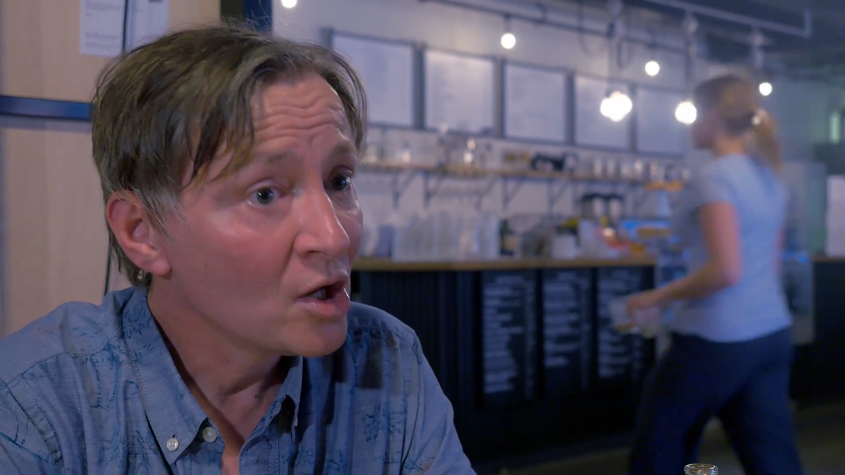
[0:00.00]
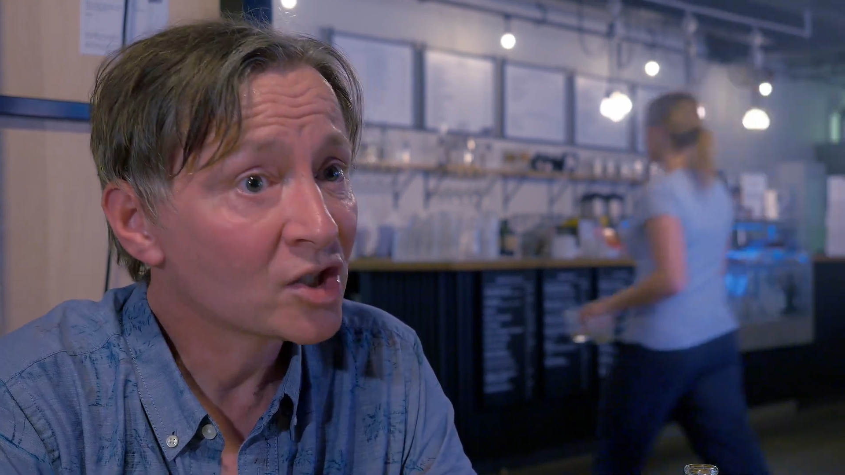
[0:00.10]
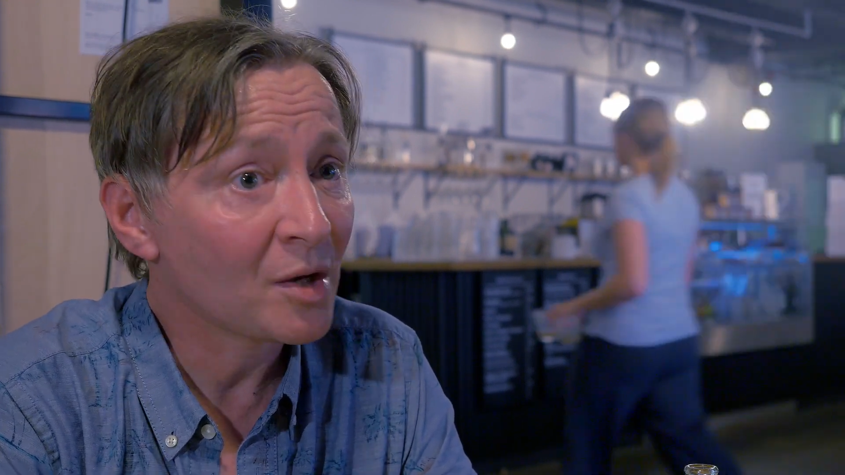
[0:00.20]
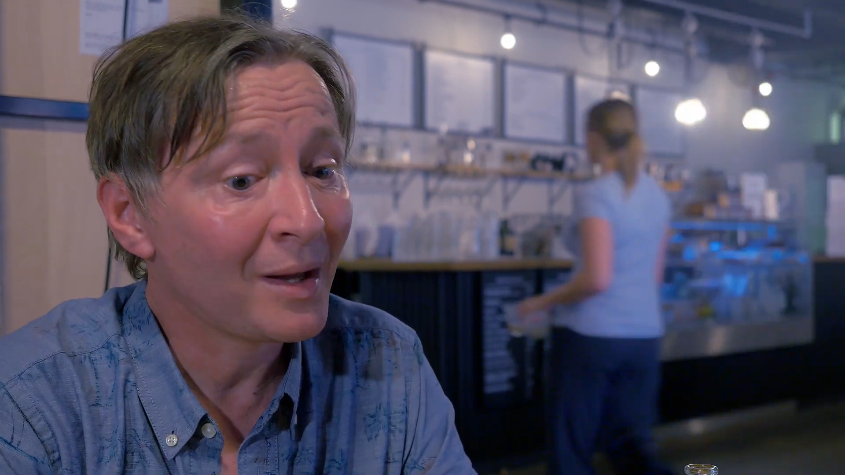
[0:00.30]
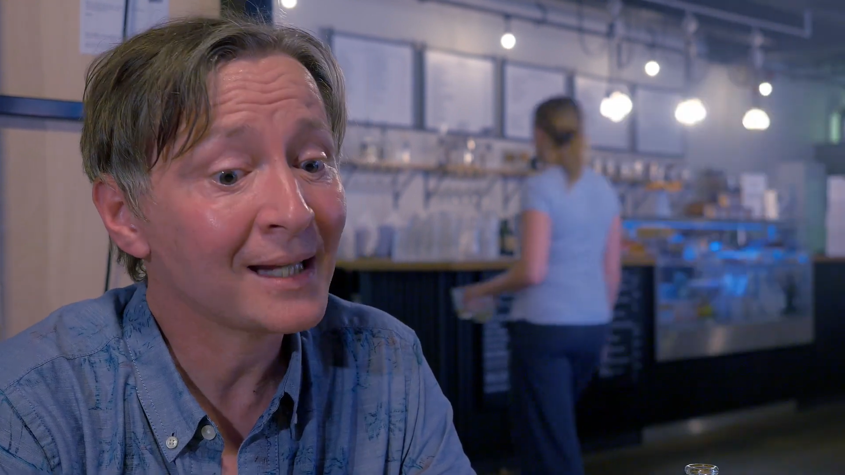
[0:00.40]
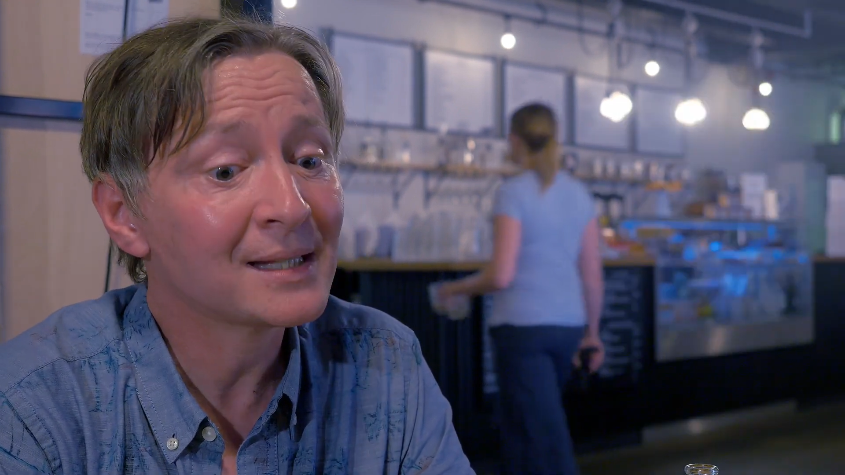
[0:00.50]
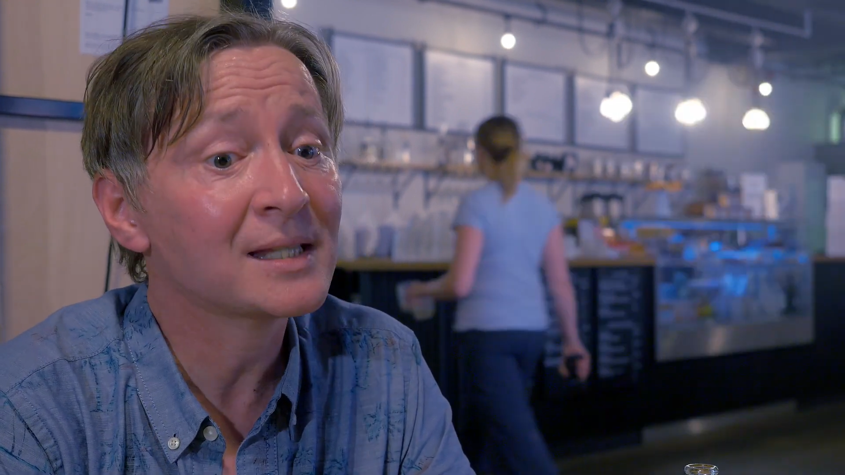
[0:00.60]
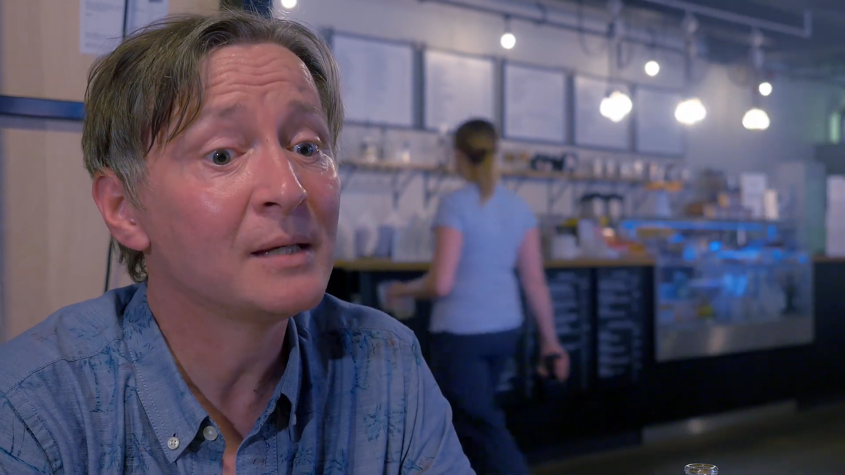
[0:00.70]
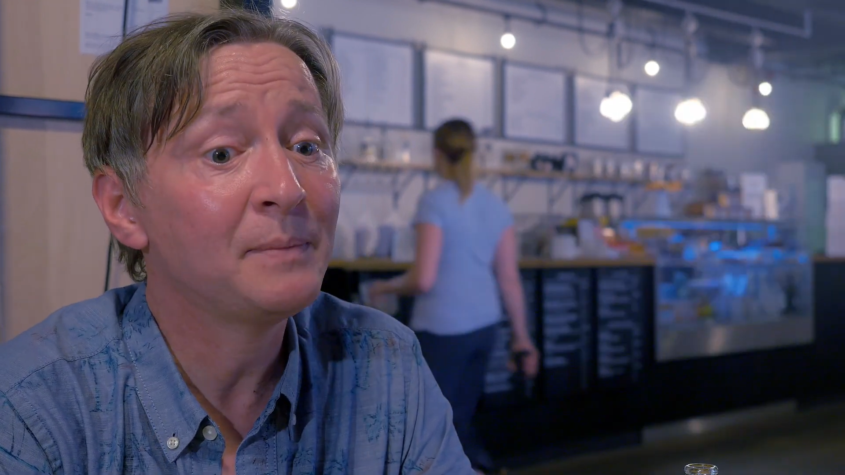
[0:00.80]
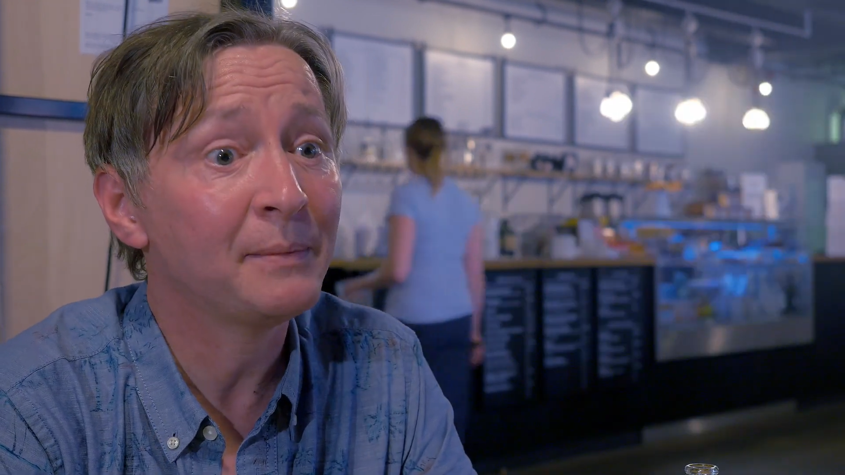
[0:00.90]
So I like to
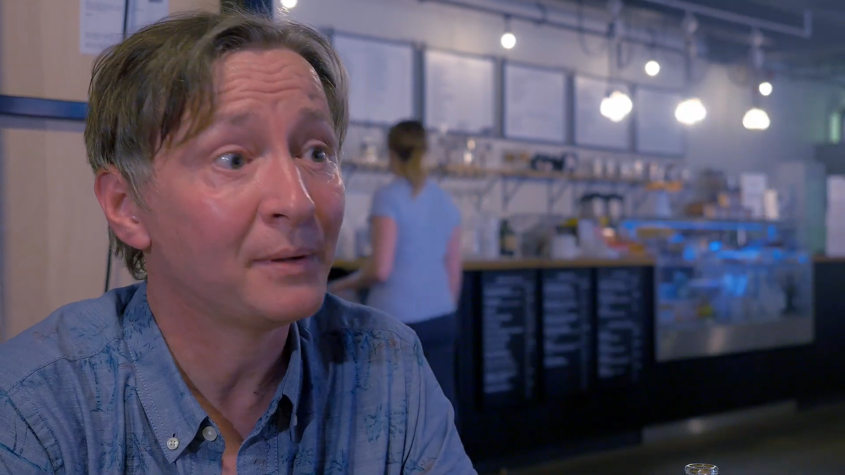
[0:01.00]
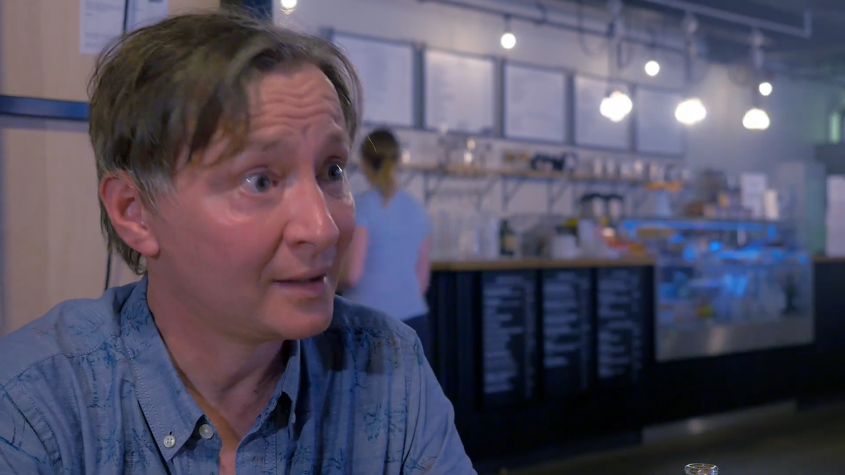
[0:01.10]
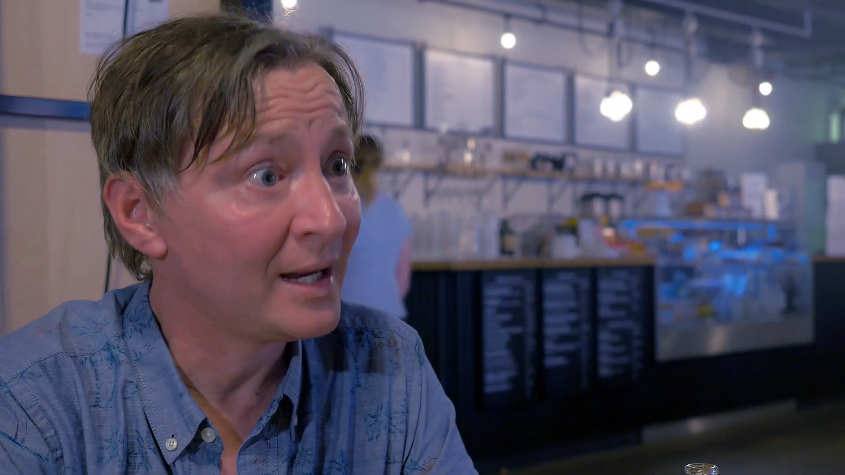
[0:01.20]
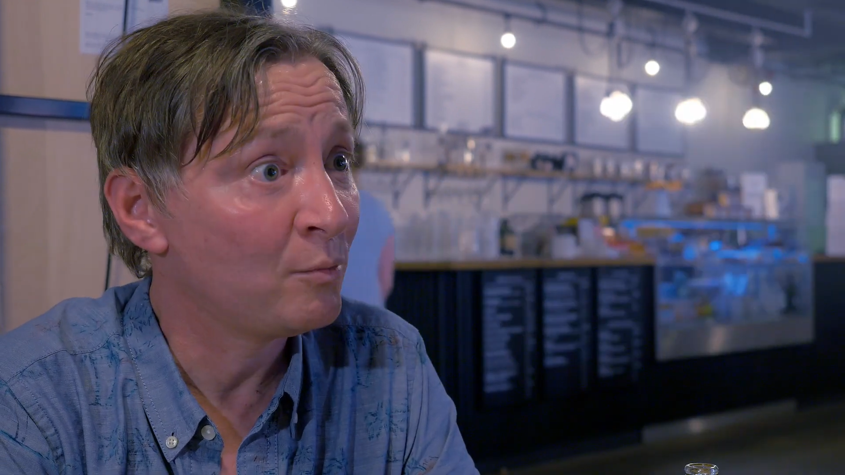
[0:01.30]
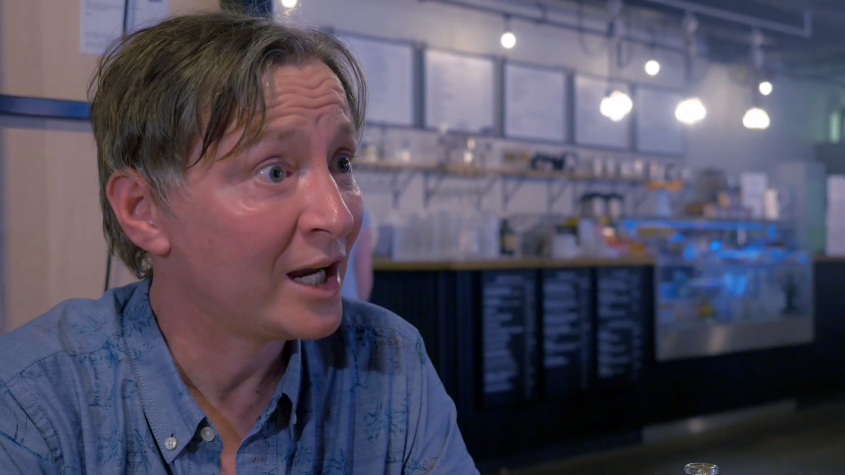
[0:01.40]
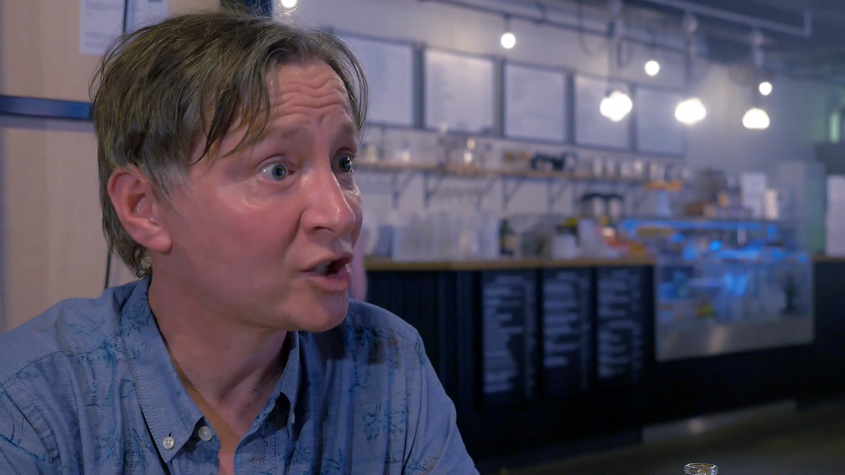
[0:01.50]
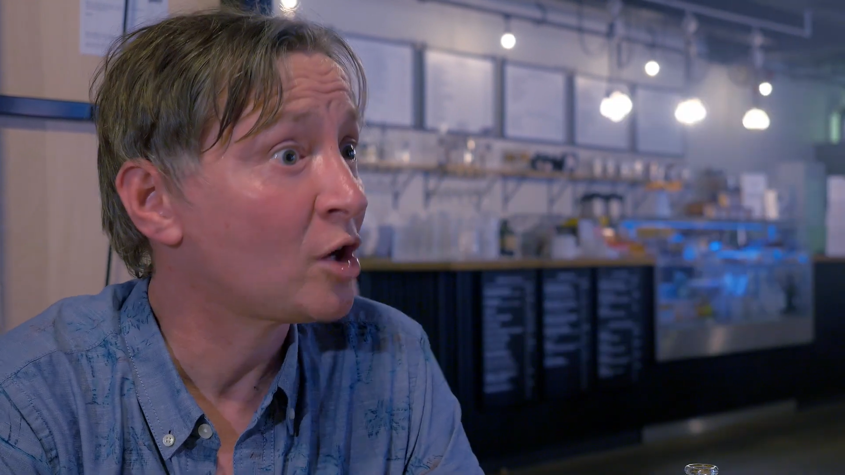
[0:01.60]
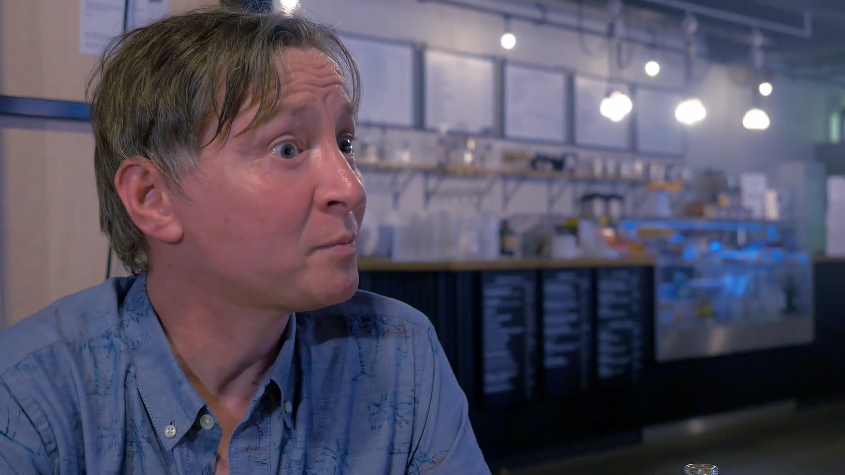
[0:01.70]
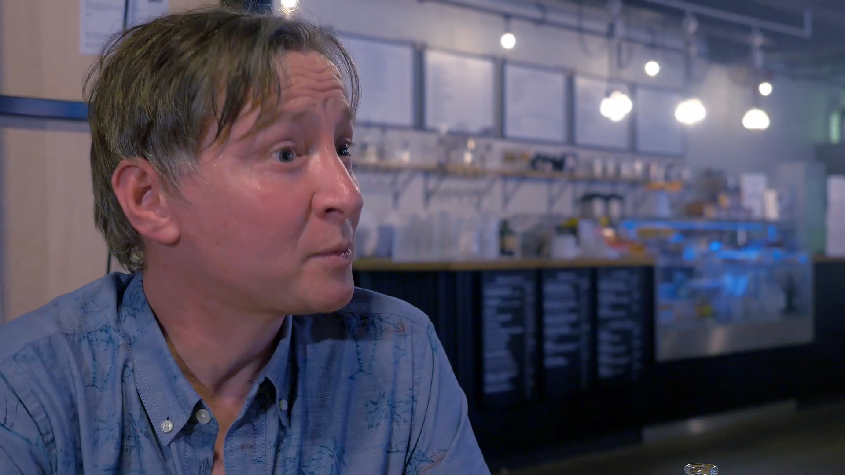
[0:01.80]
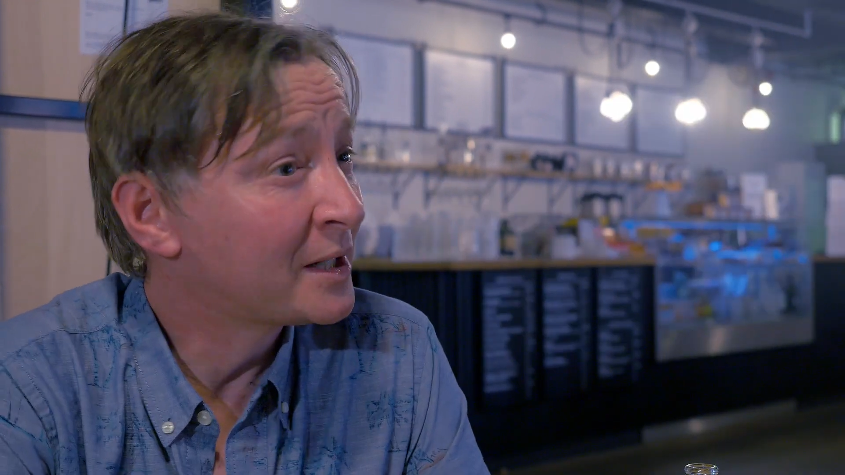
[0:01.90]
see people in
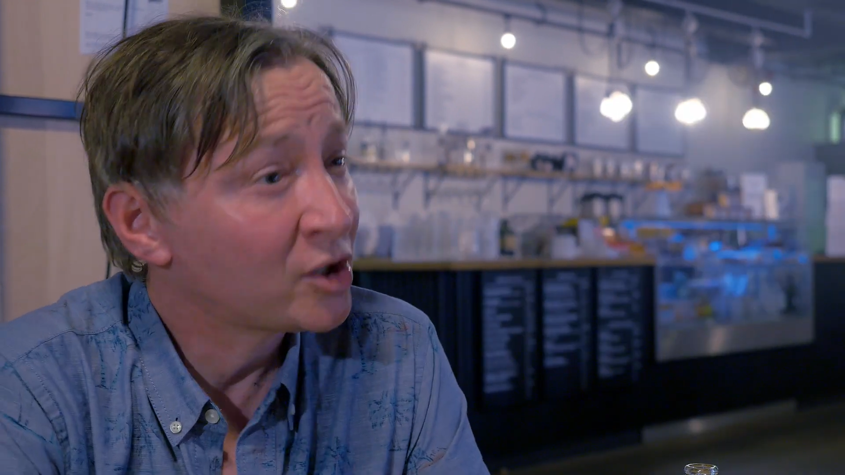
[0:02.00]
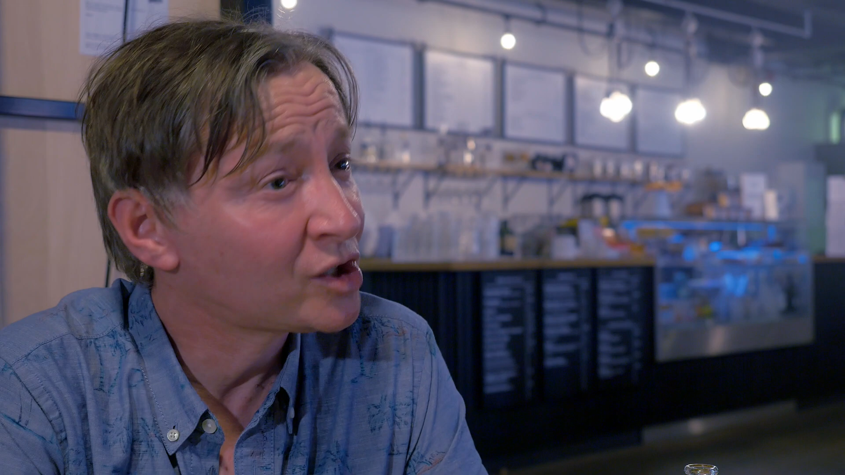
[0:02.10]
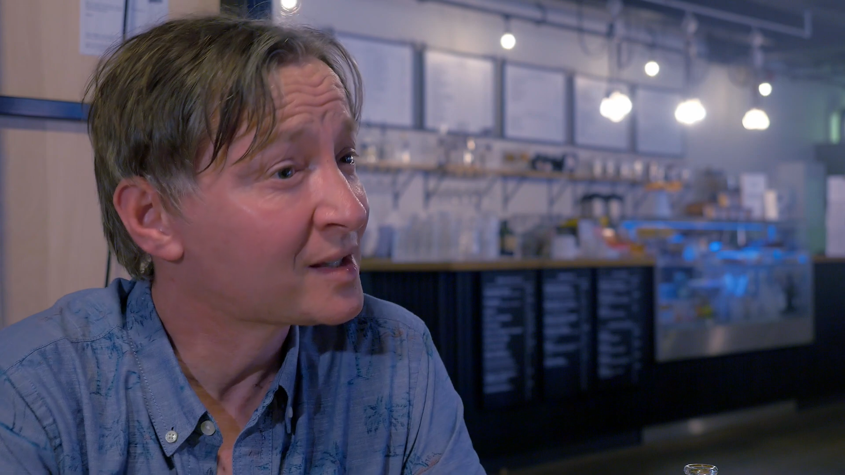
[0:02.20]
workshops because you're